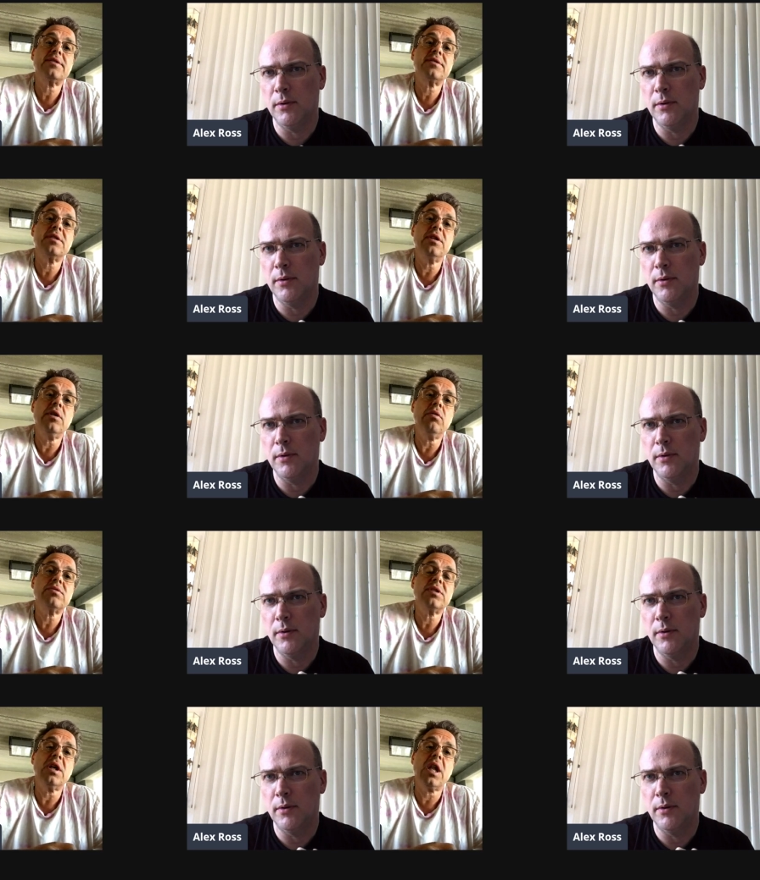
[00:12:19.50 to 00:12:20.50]
Speaker 1: of, you know,
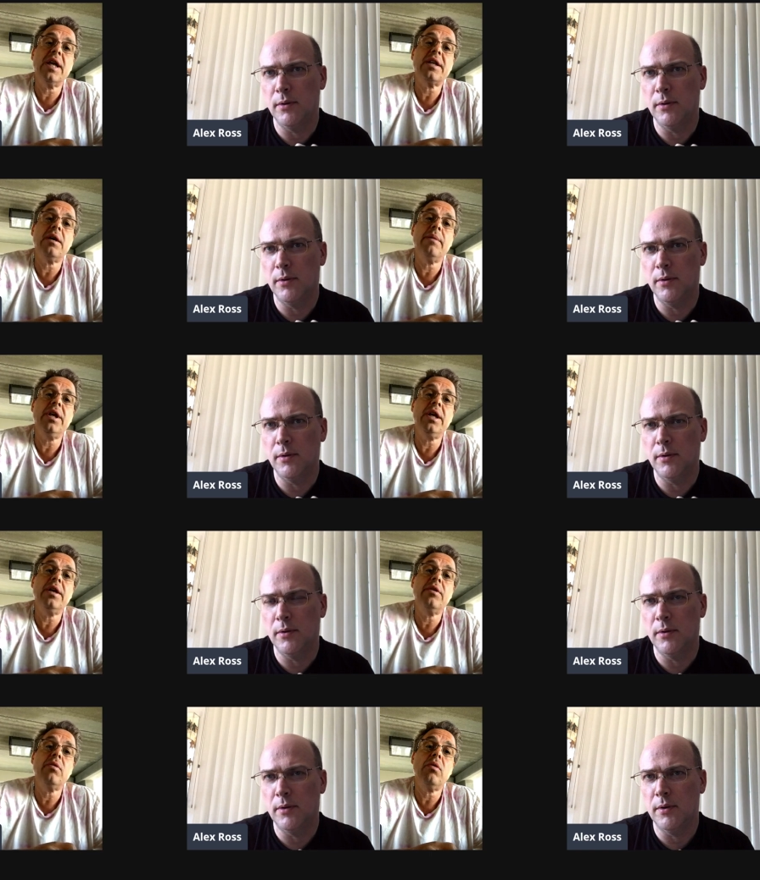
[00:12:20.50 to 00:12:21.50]
sunlight coming
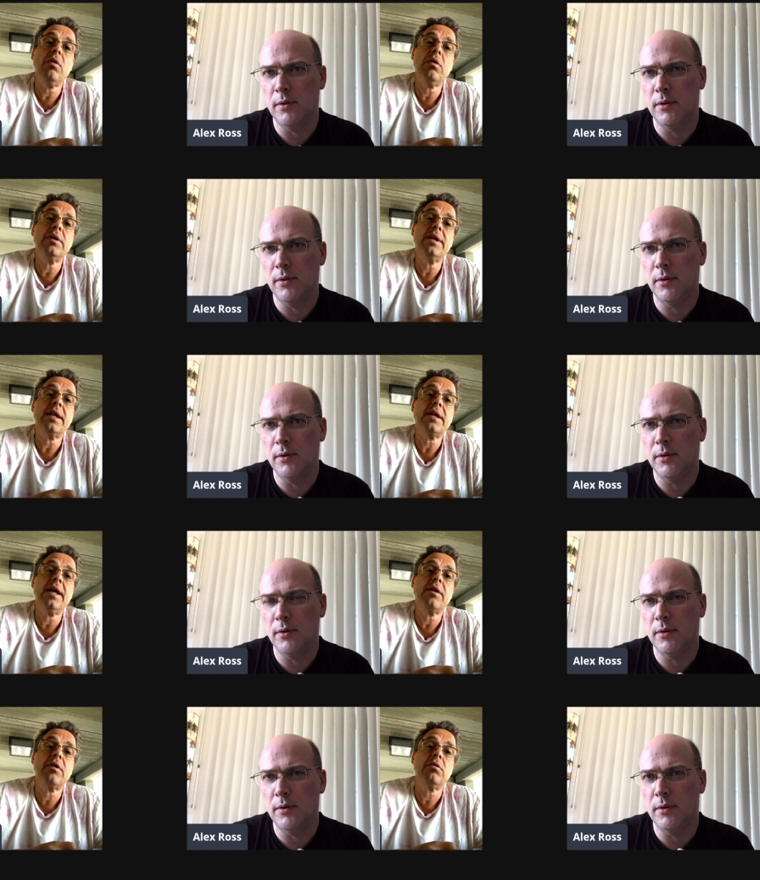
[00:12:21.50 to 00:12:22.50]
in, or that kind
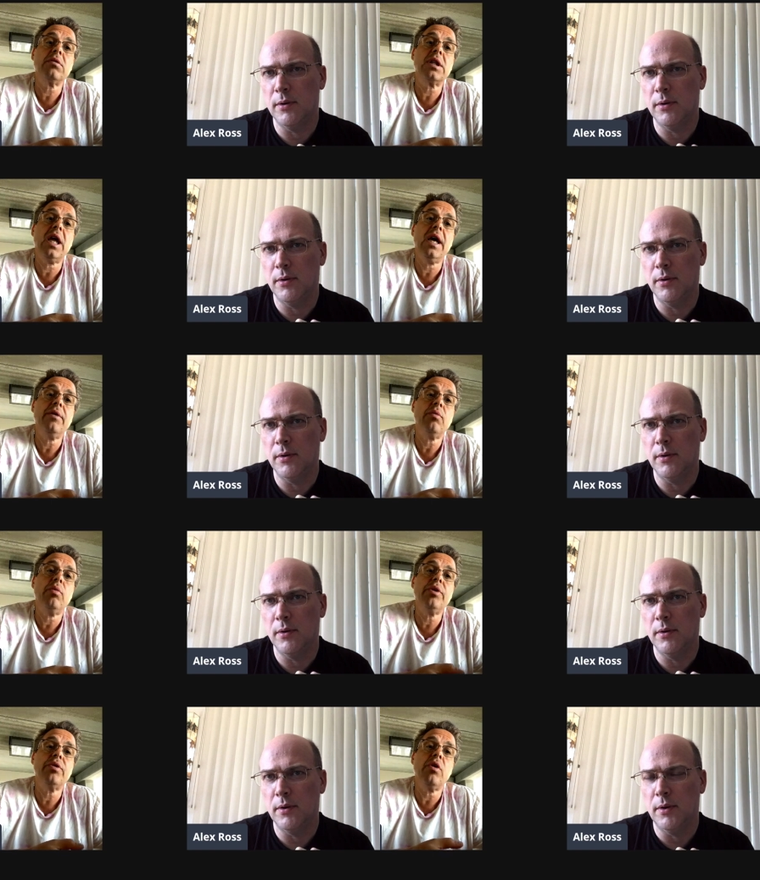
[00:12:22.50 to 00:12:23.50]
of golden light, or what
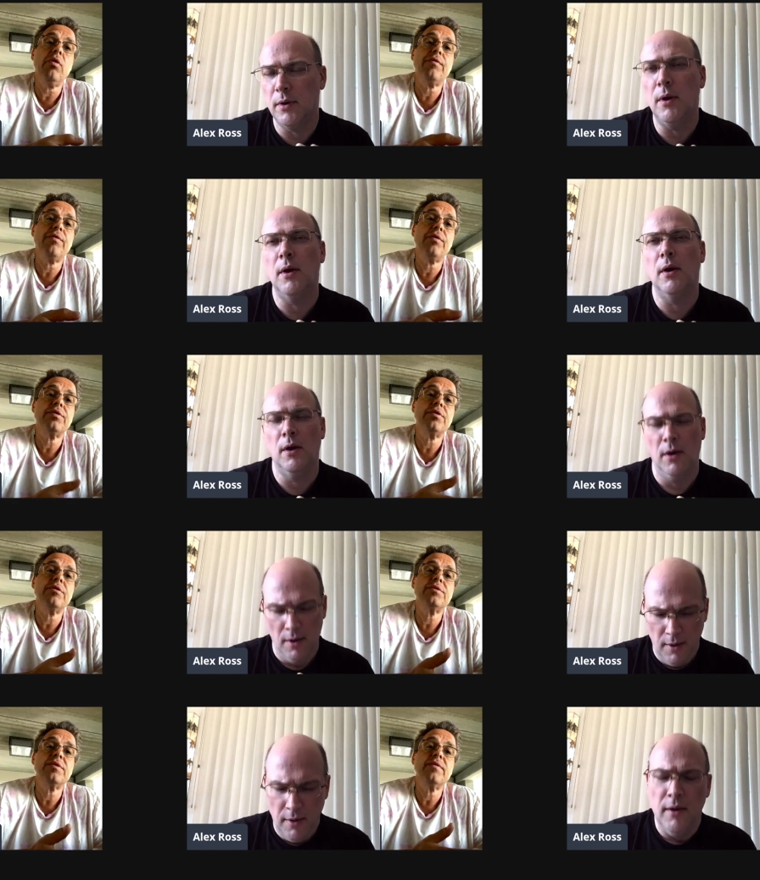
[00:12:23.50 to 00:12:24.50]
were you going for in
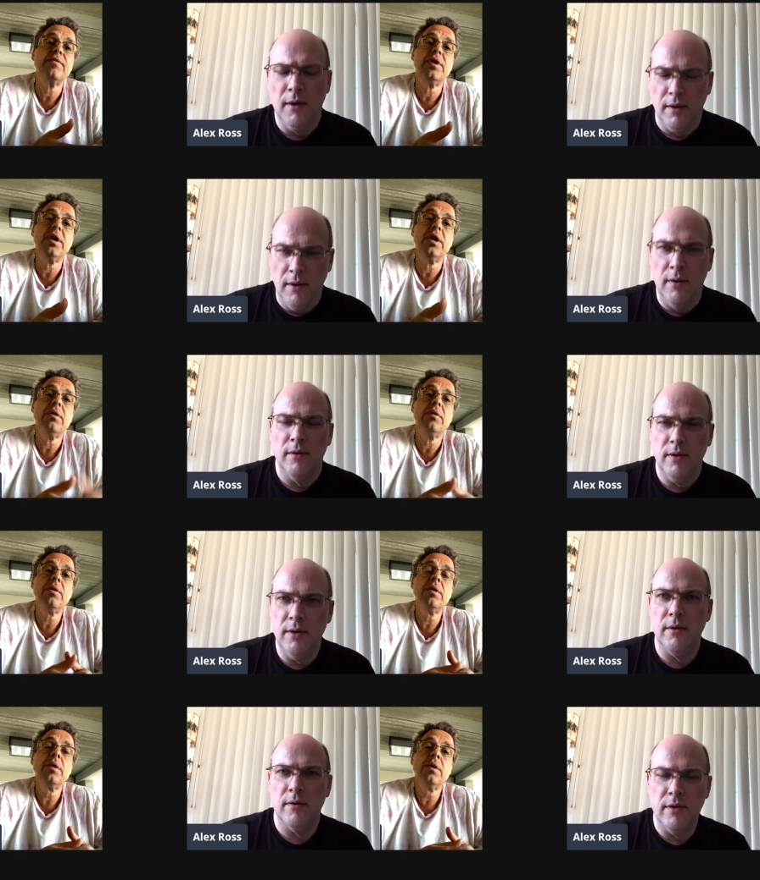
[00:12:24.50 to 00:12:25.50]
terms of, you know?
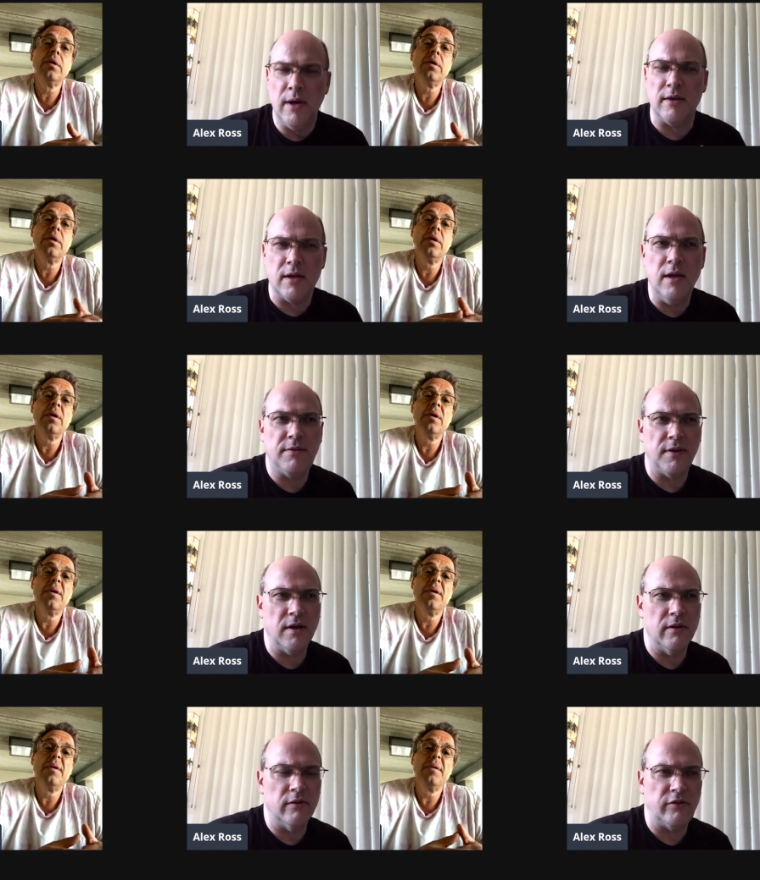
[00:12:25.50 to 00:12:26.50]
Speaker 2: Yeah, the key thing
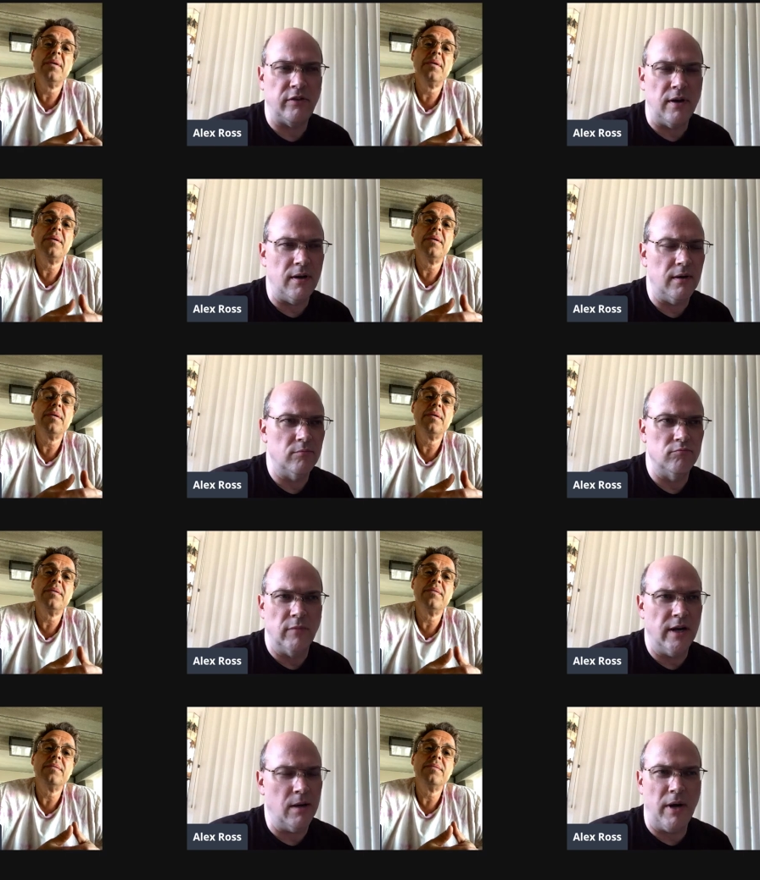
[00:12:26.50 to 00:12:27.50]
is, um,
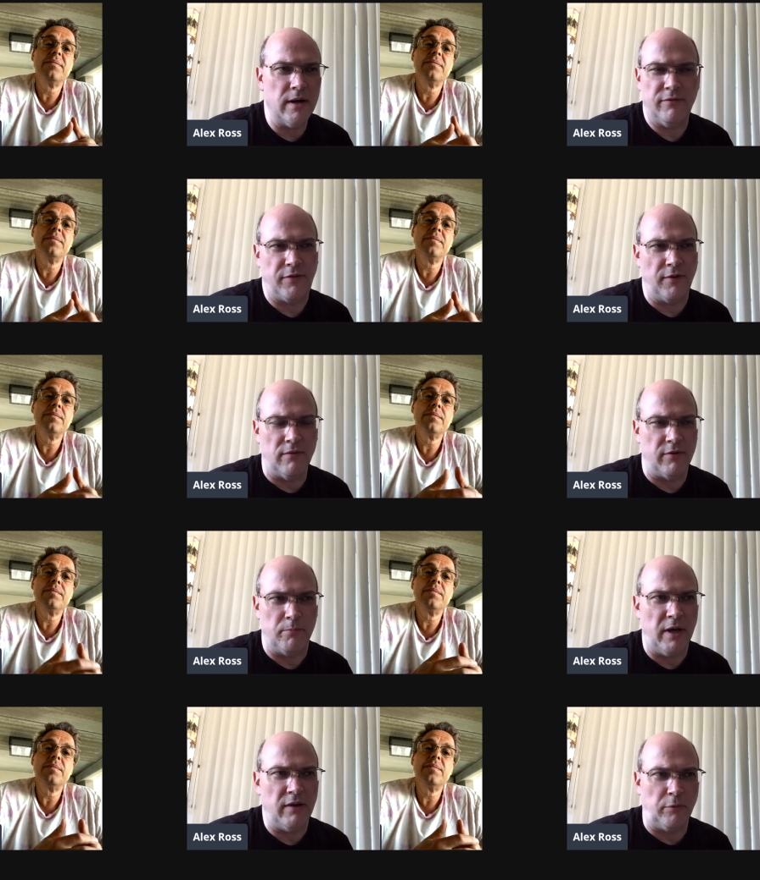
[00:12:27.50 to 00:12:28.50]
and I might've thought of it
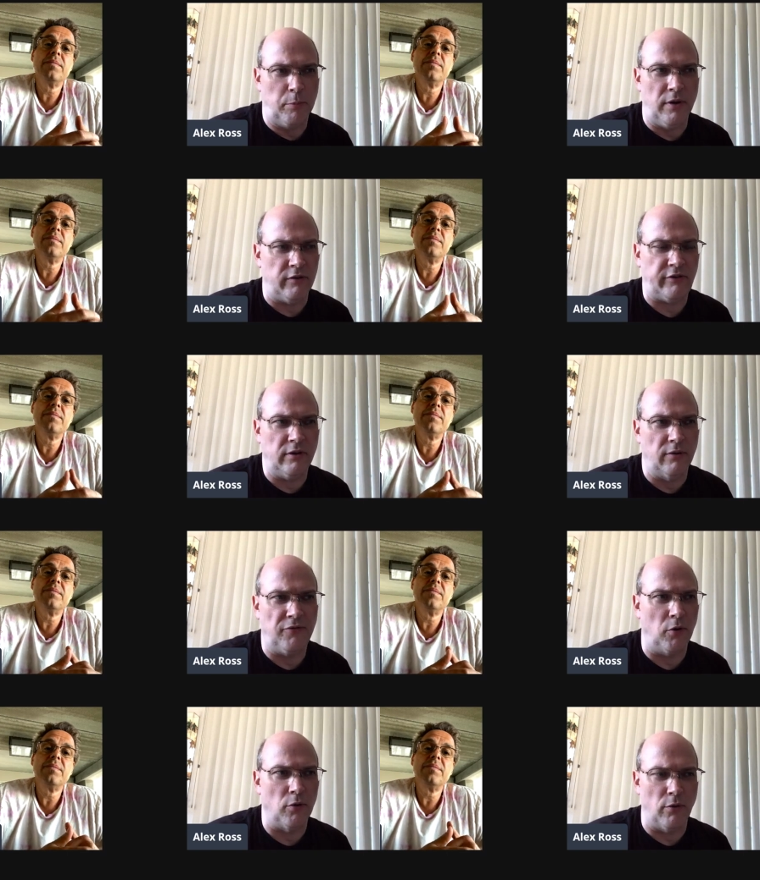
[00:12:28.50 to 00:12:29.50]
based upon a single
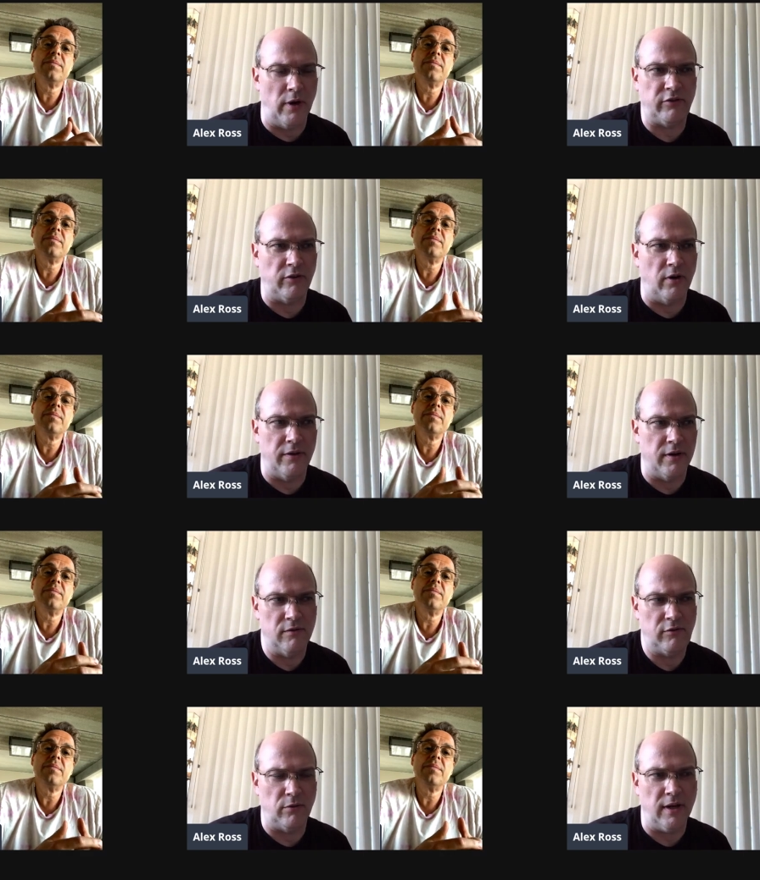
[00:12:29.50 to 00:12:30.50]
photo I saw that
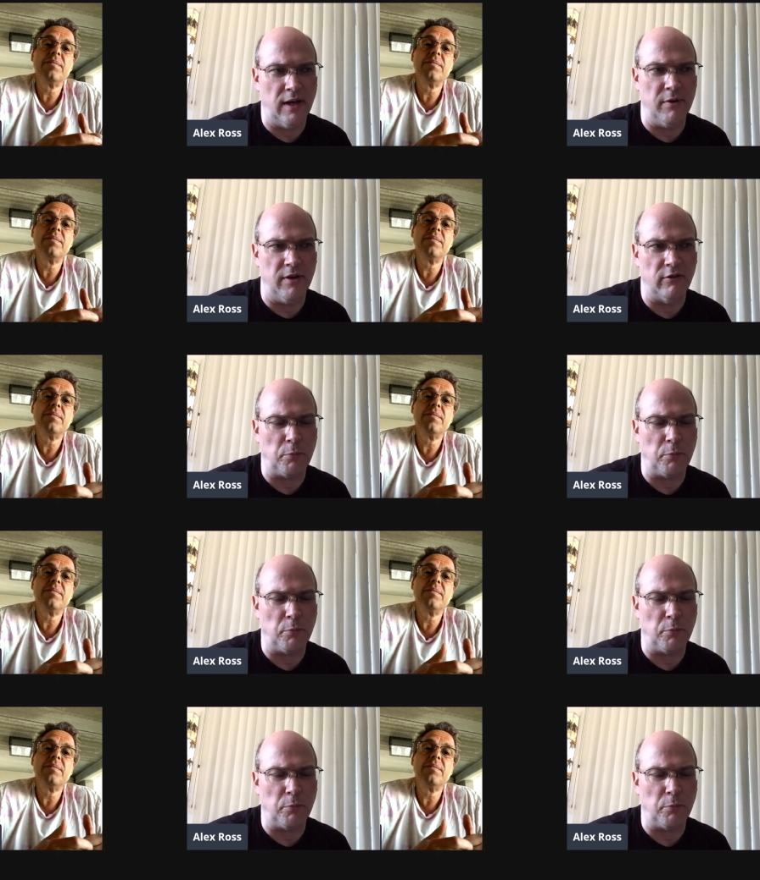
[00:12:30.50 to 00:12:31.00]
sort of gave me the